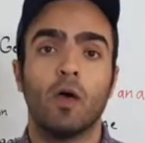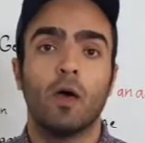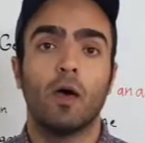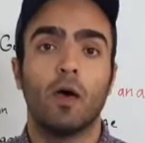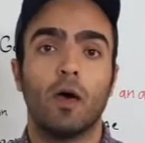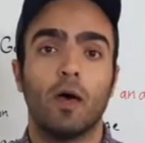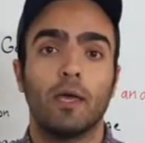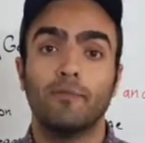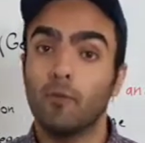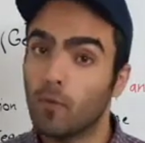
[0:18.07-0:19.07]

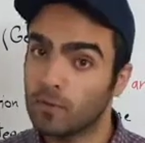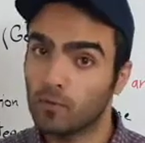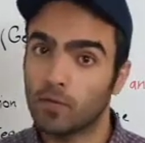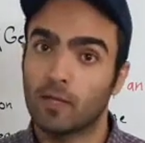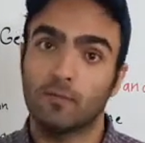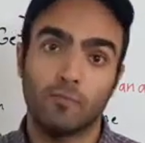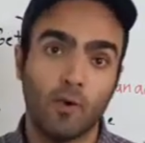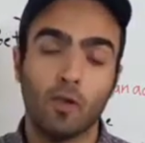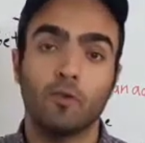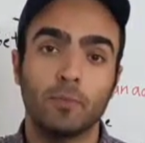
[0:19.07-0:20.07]
If you want, you can
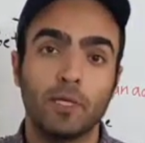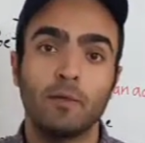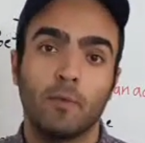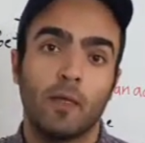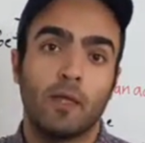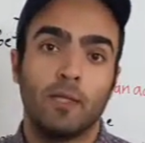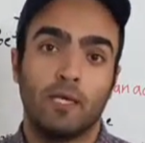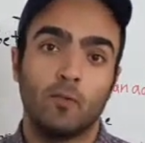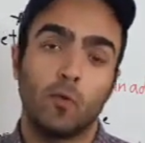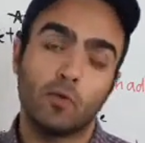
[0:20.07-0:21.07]
follow me
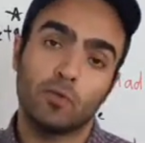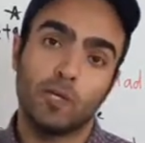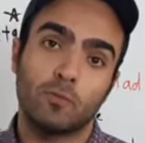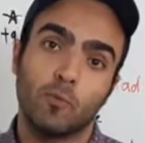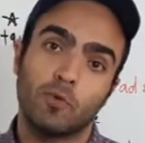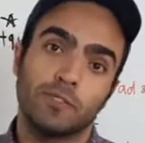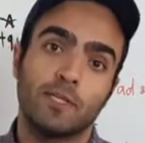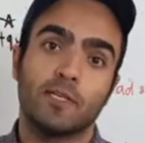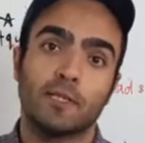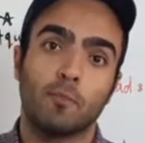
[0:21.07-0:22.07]
in order to get more
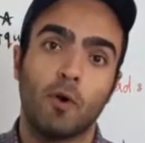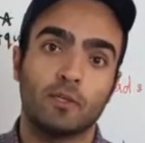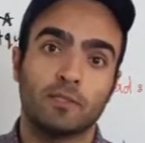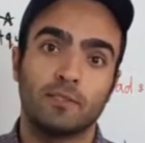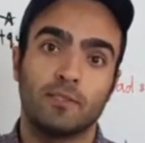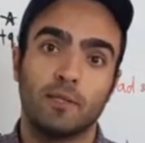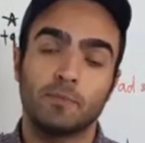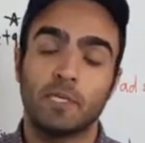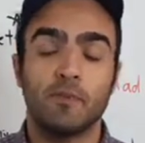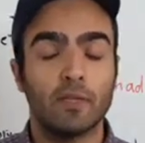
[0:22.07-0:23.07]
sales and marketing
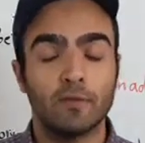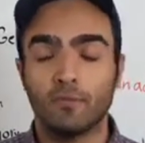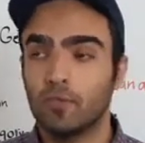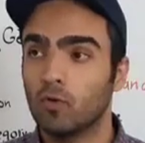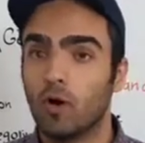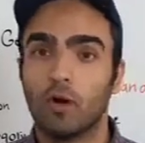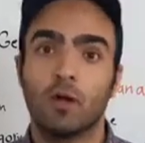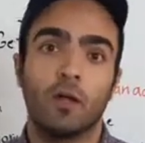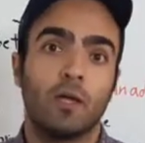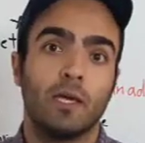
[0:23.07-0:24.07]
tips, even if you are
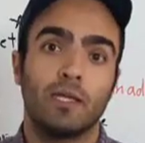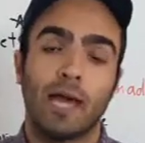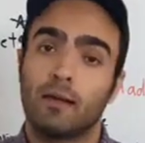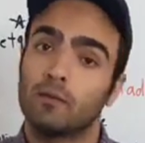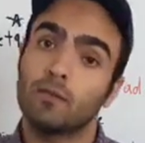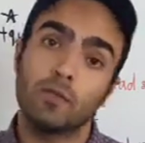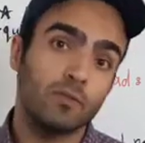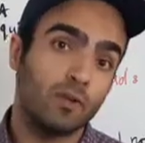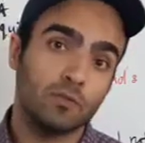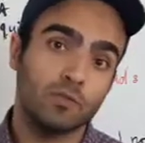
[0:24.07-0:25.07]
in another
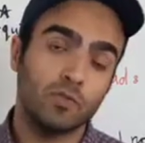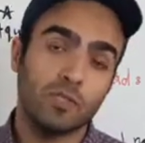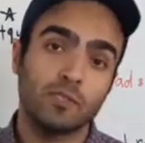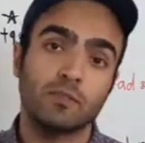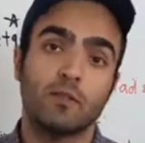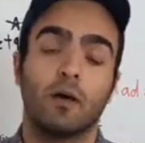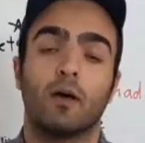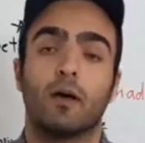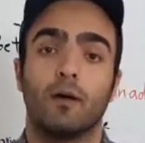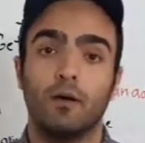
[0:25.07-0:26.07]
industries,
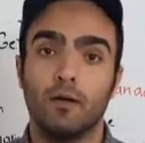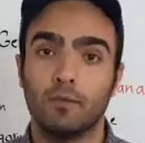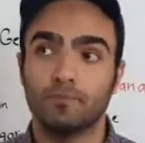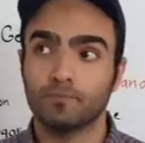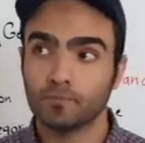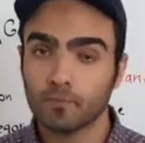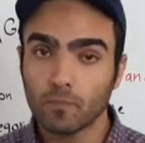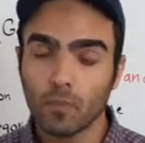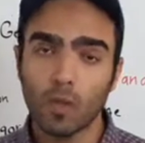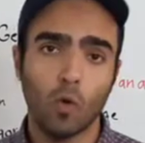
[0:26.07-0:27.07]

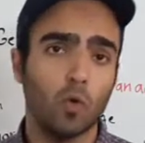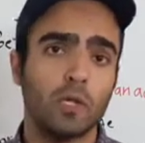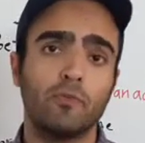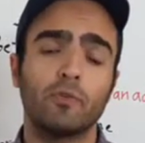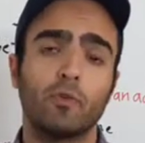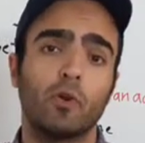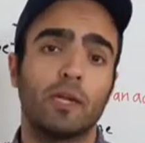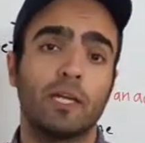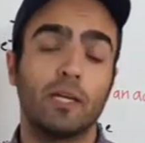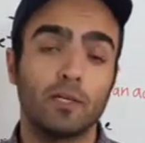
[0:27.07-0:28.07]
or if you are
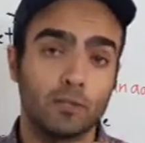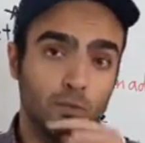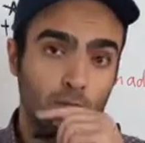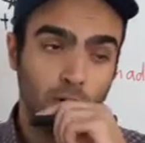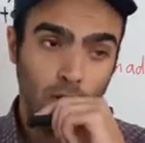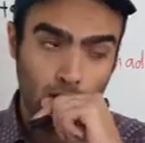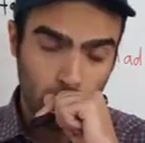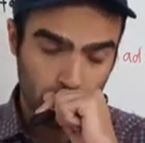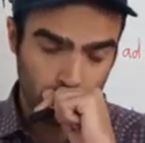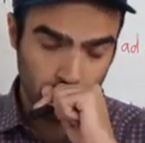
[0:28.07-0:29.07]
eager to
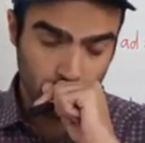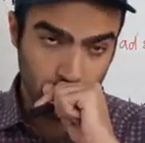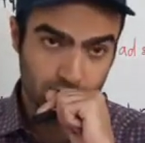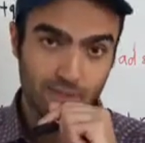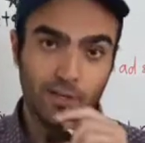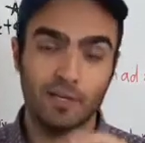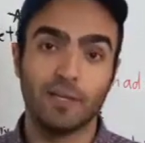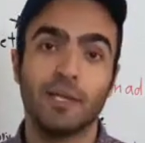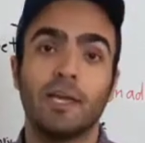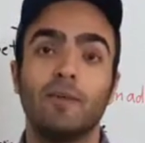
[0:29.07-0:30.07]
sorry,
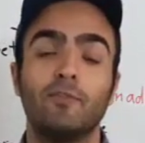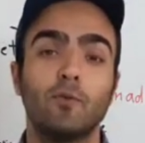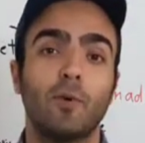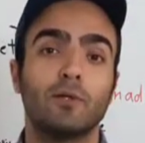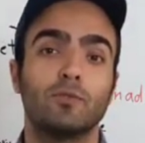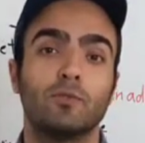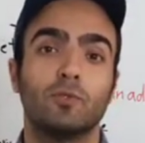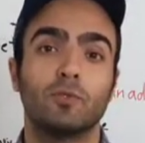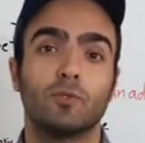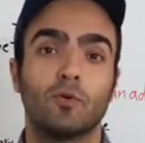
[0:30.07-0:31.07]
if you want
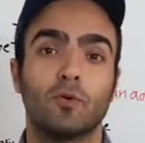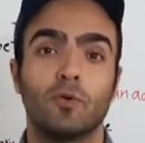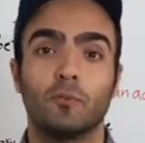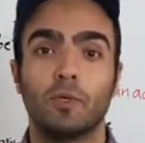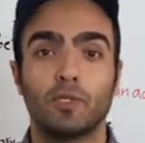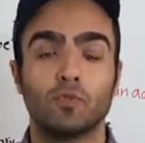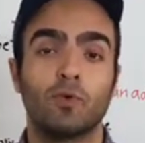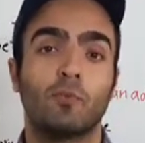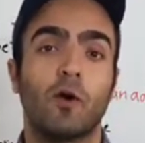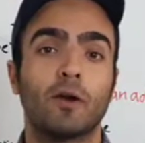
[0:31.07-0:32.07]
to pursue
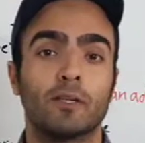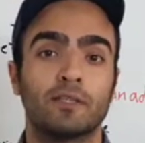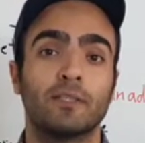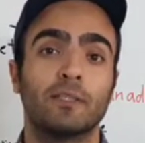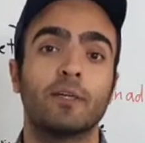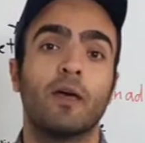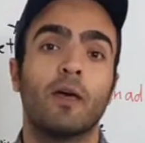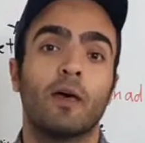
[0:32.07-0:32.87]
a marketing